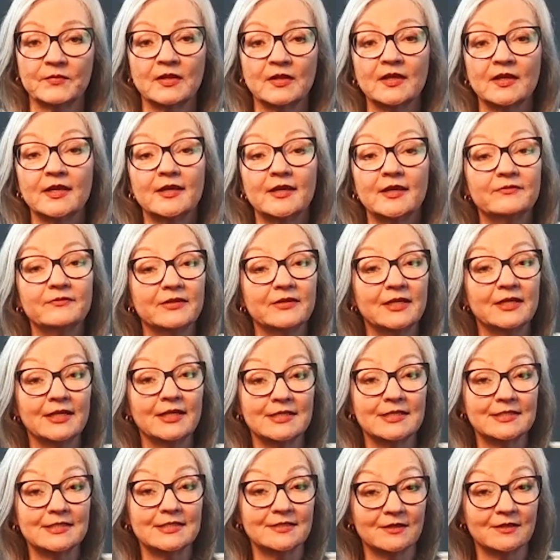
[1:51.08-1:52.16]
If it is
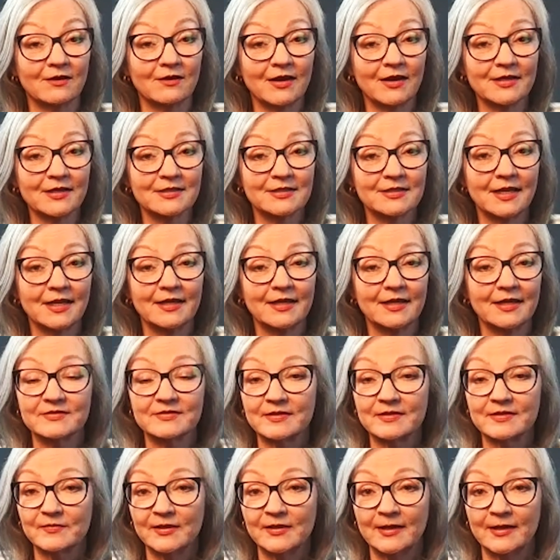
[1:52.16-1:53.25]
not, and if something
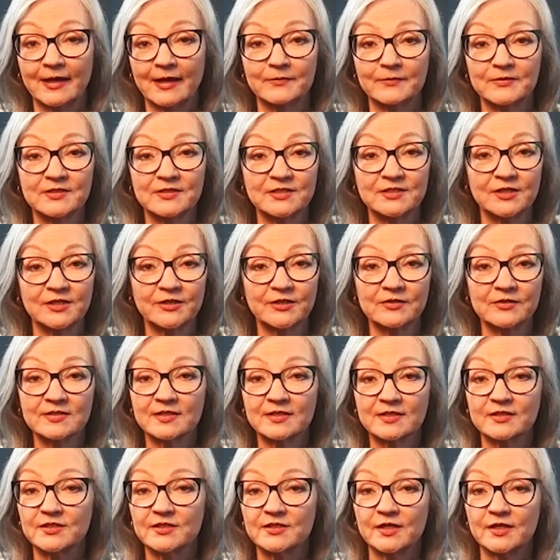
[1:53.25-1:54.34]
happens to you such
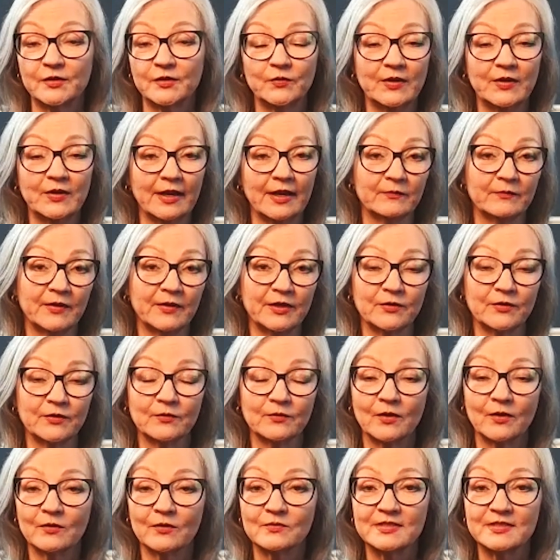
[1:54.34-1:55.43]
that you can't make your
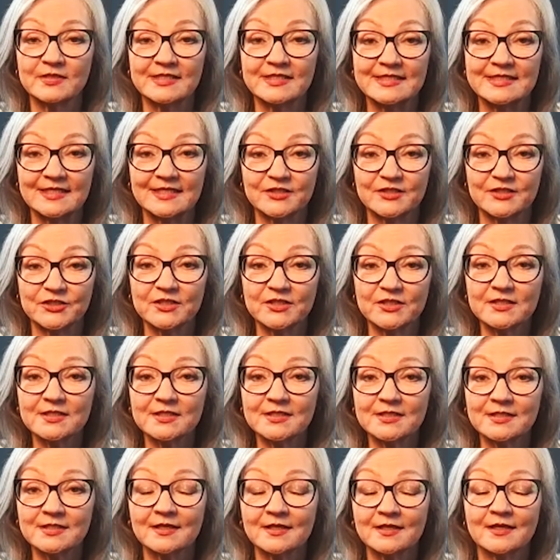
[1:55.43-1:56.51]
own decisions,
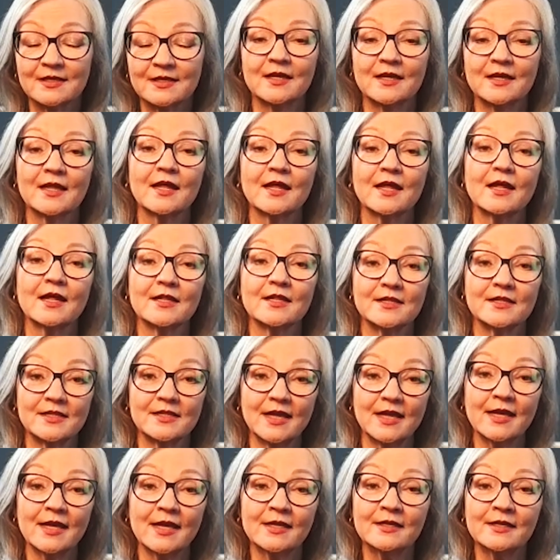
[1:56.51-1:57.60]

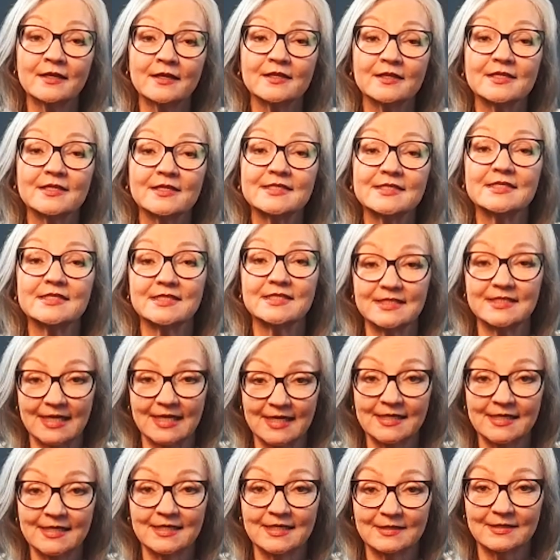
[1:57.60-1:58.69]
then the state
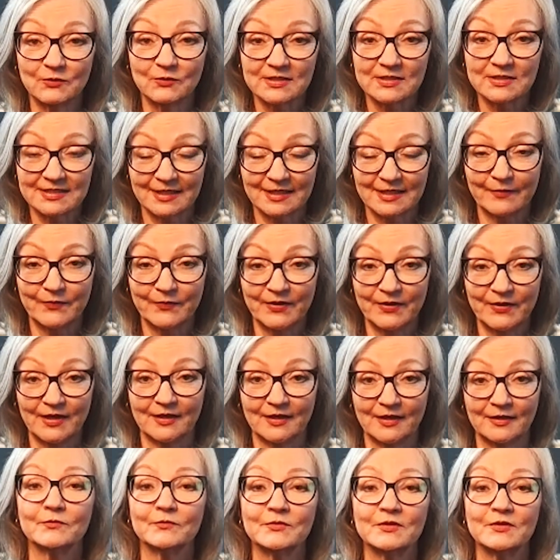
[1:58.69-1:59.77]
will step in.
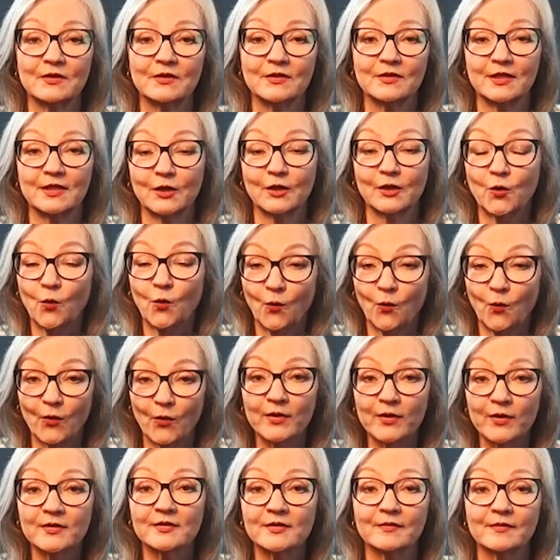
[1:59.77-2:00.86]
The court
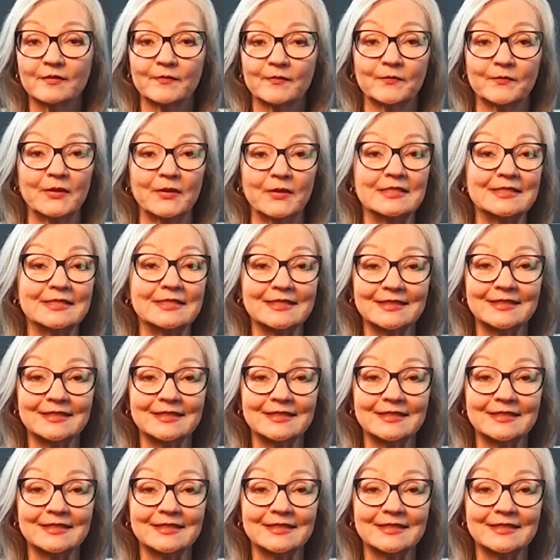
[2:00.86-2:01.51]
basically